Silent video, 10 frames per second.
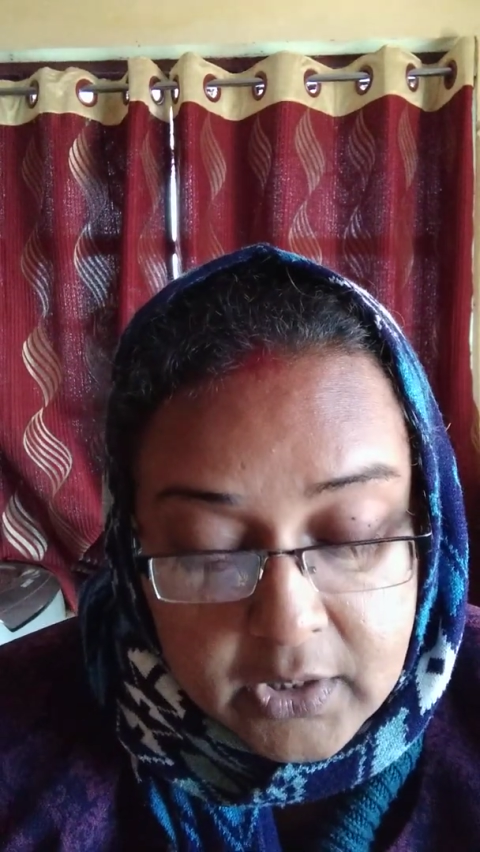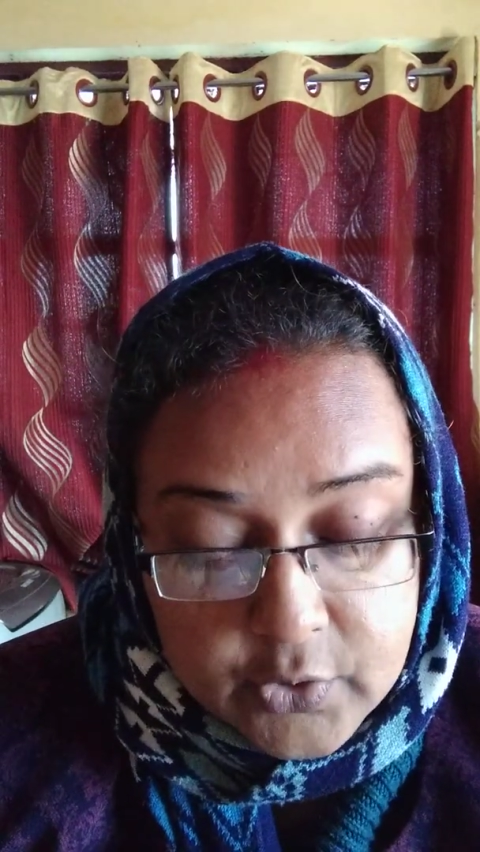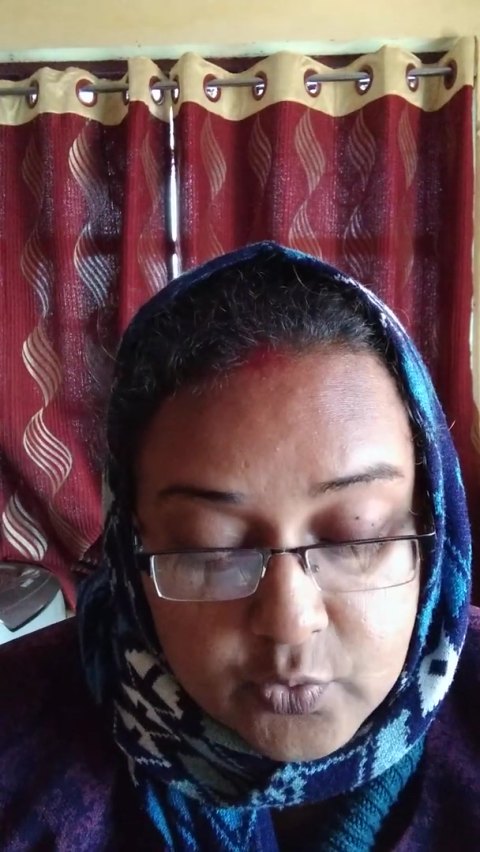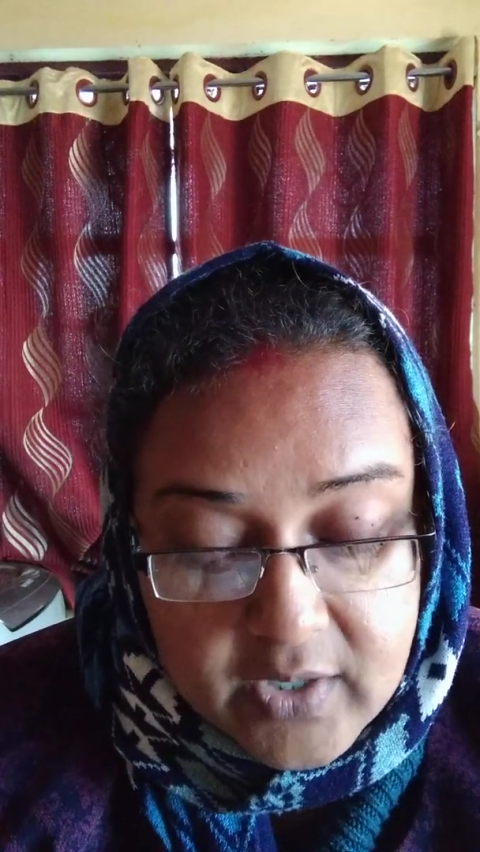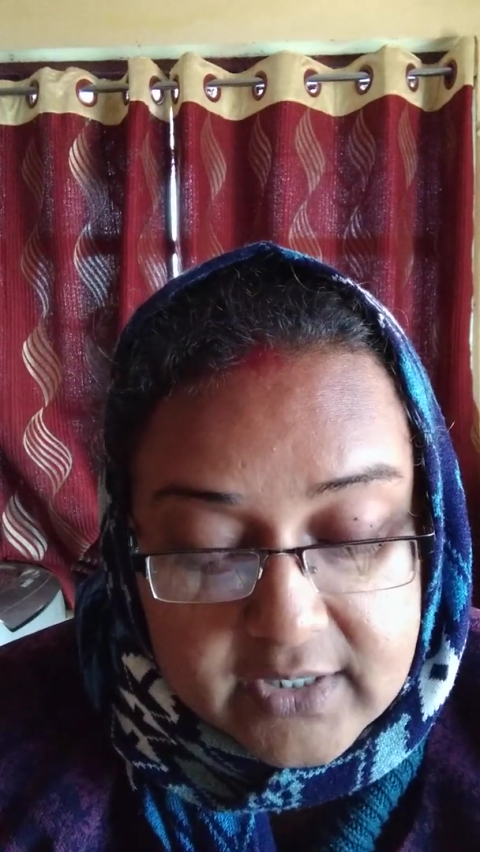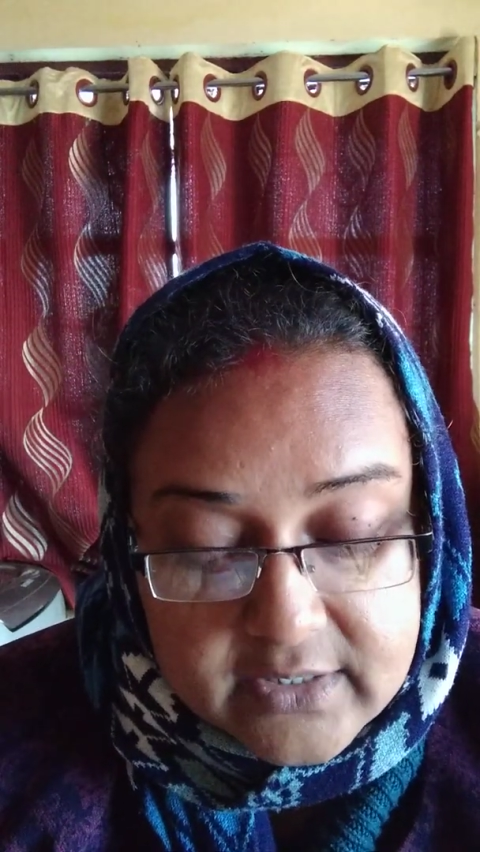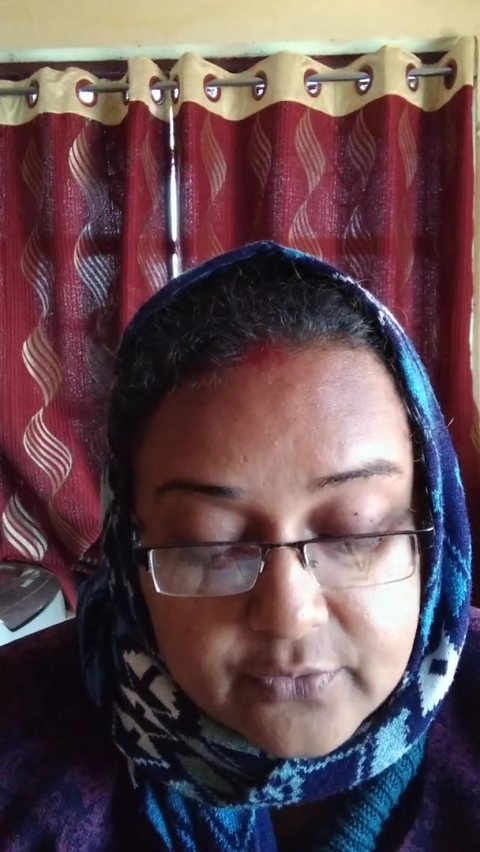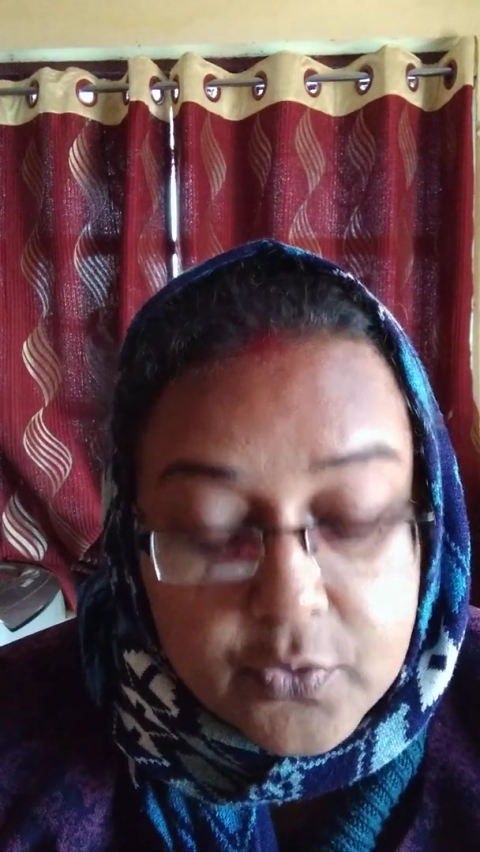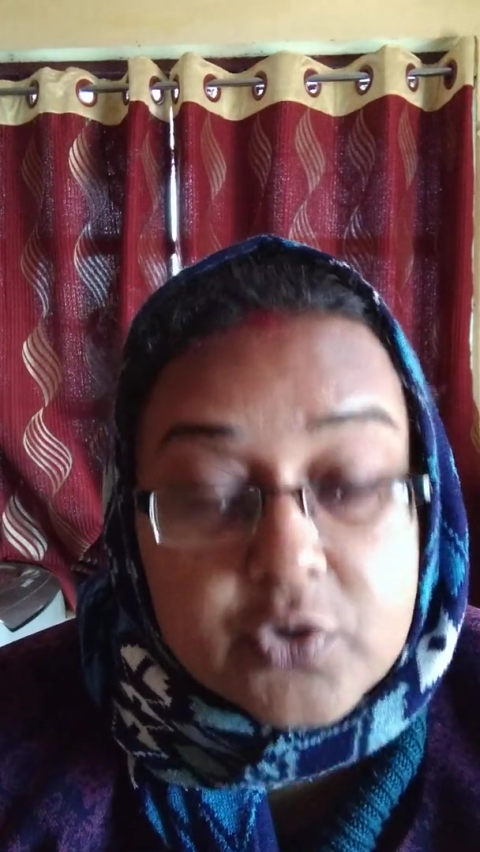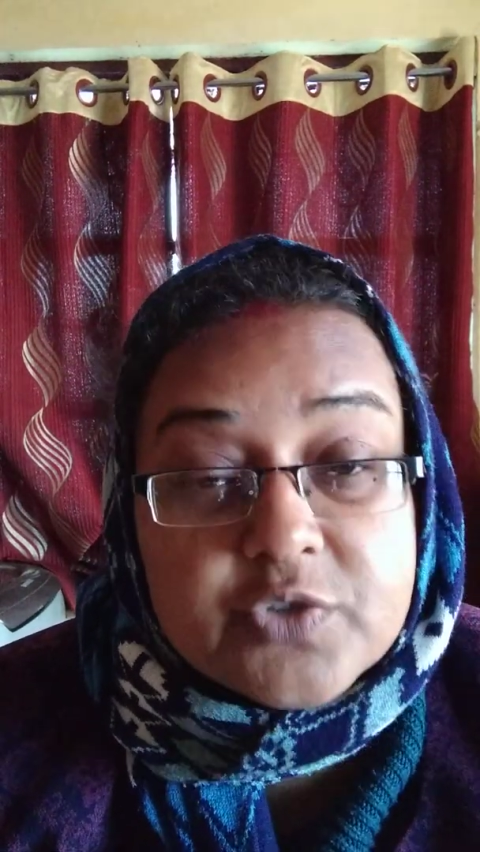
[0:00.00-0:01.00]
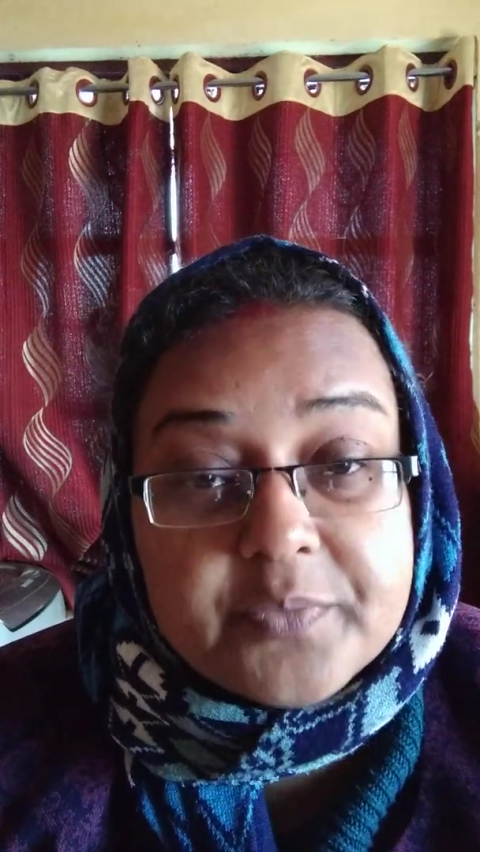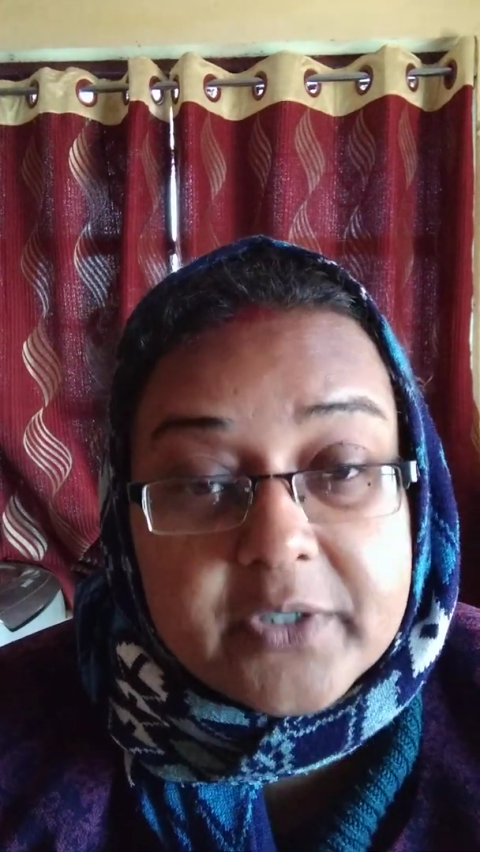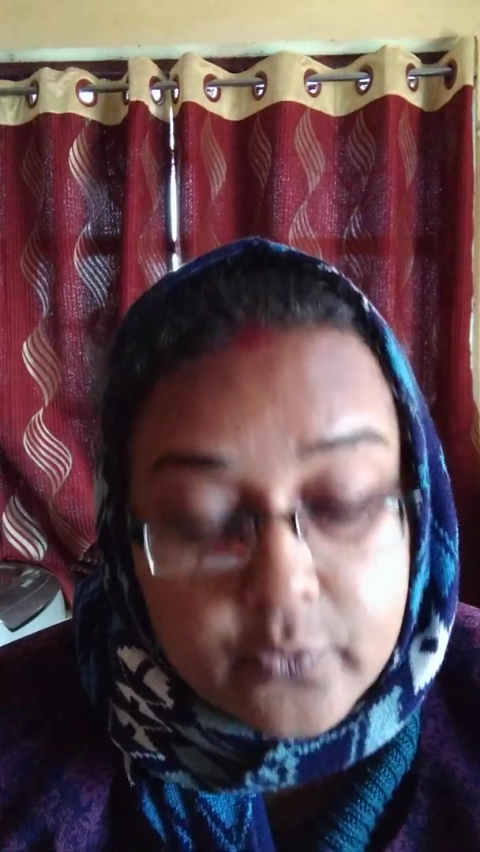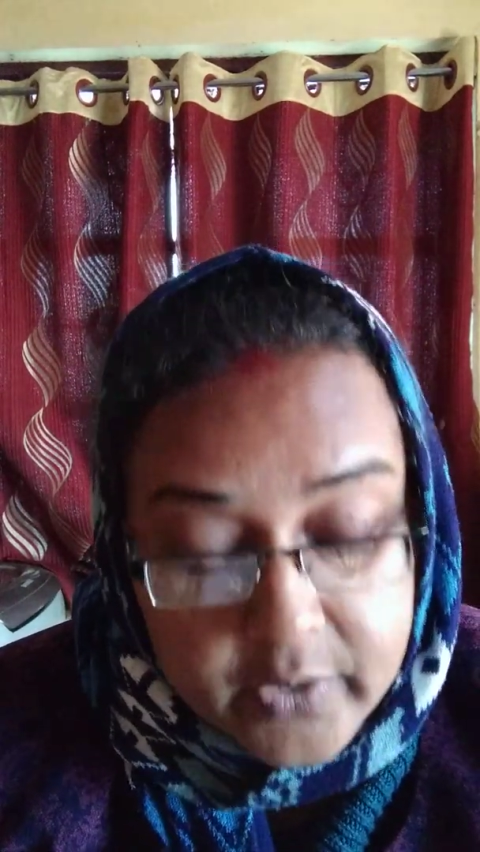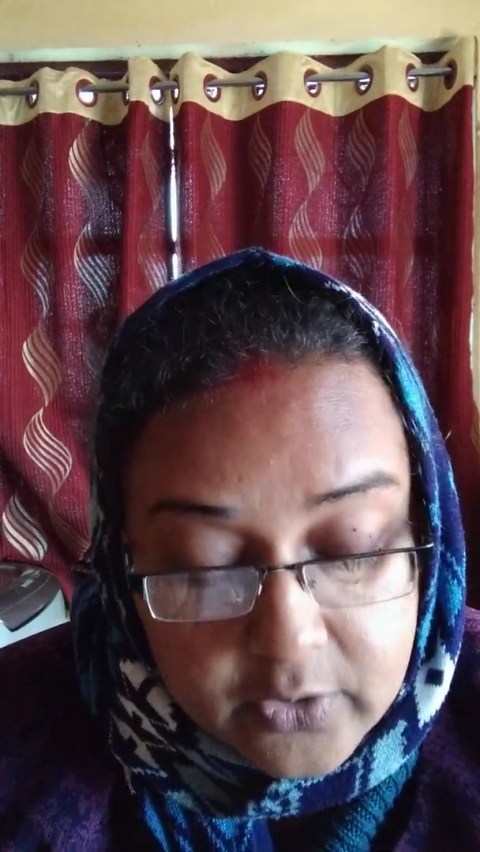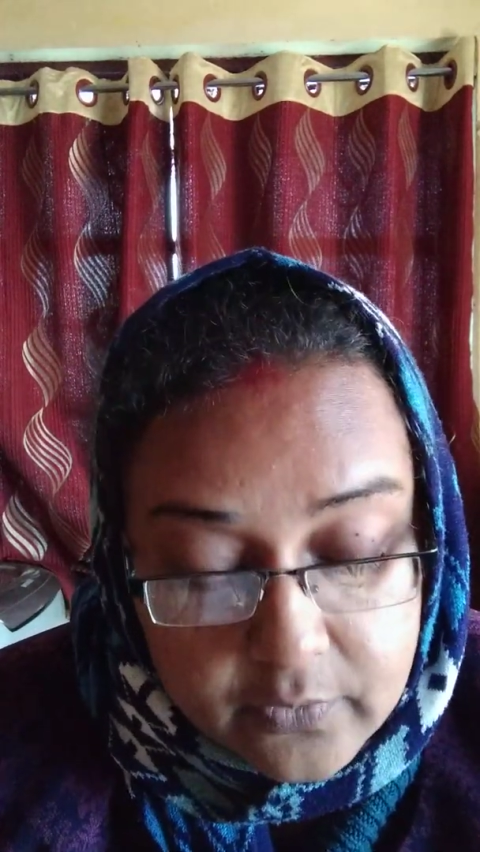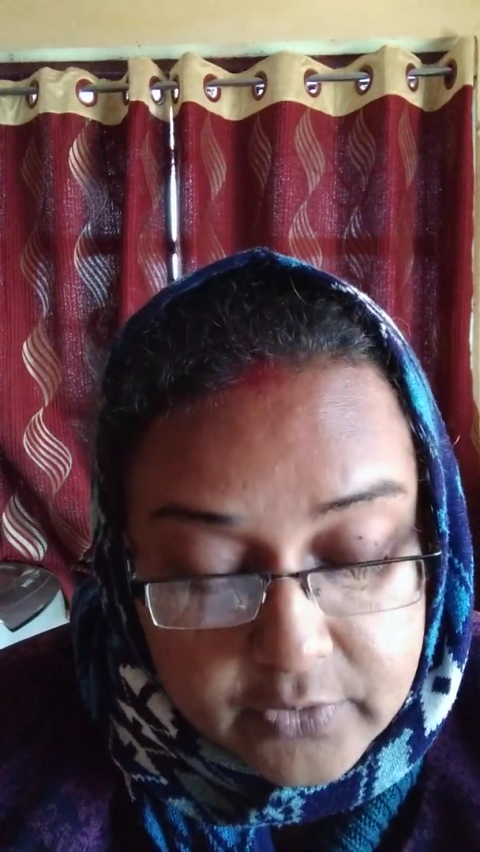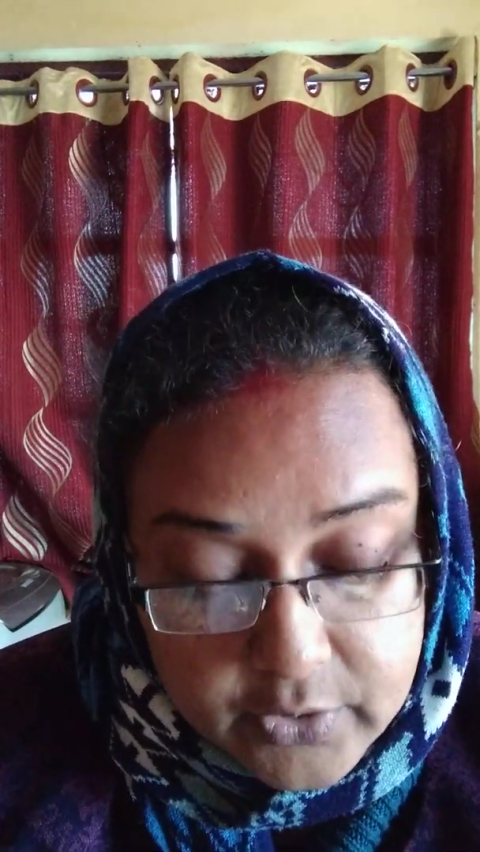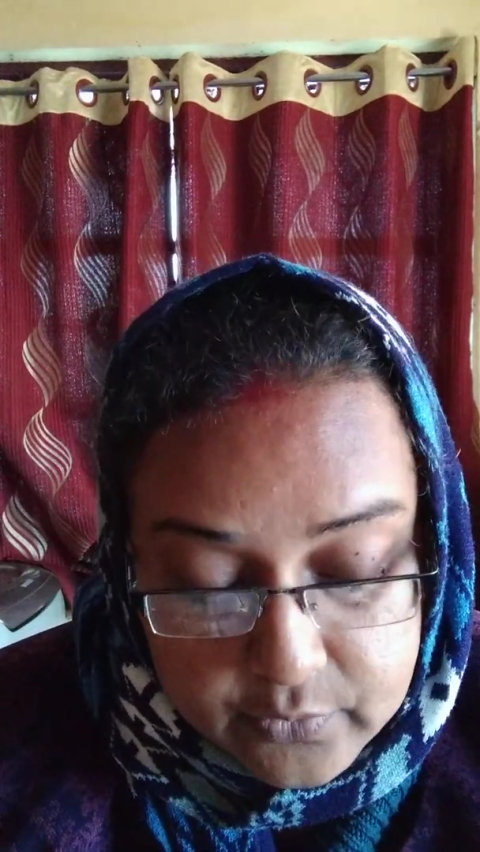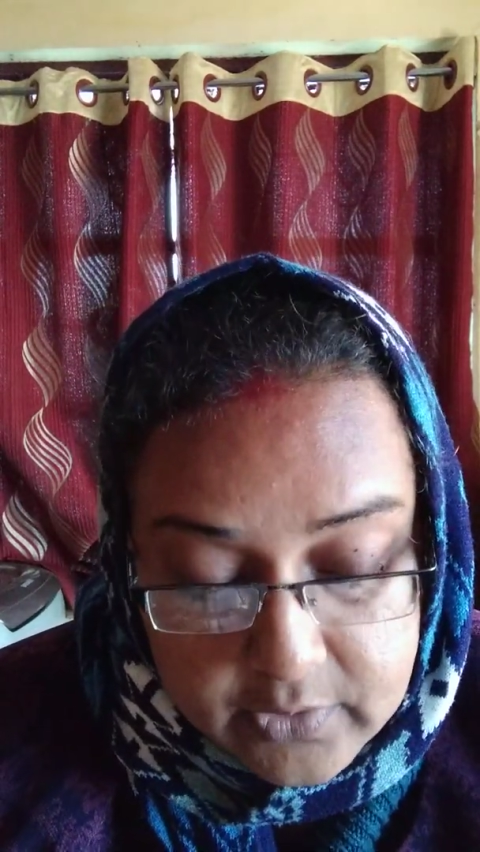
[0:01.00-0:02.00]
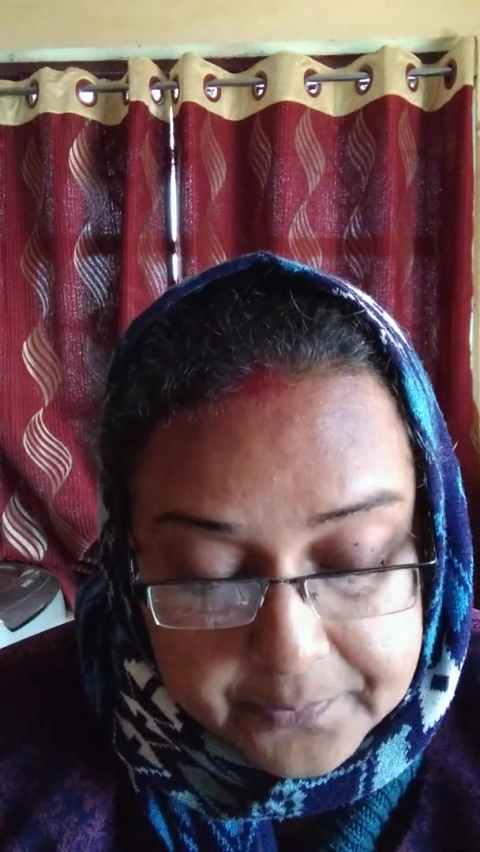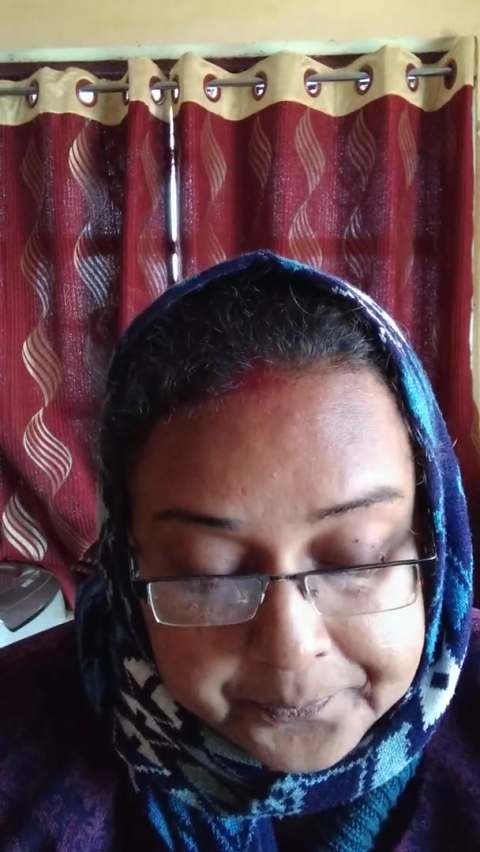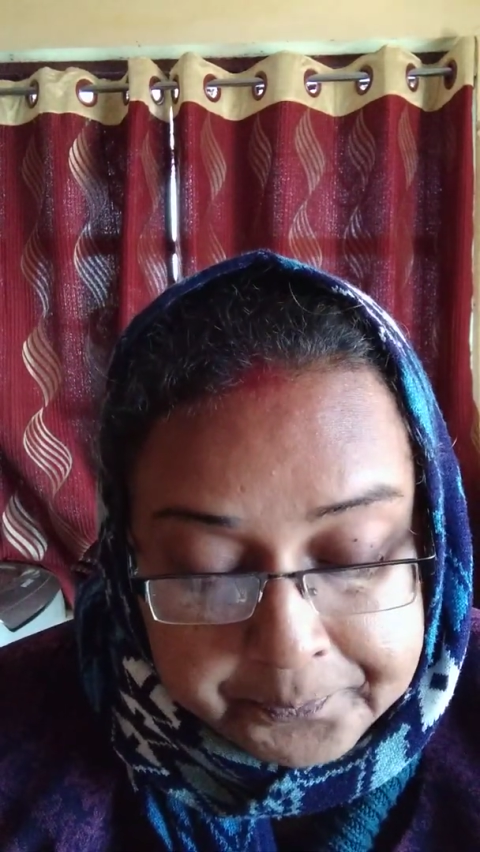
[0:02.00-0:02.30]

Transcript: to as the enforcement wing of the UN.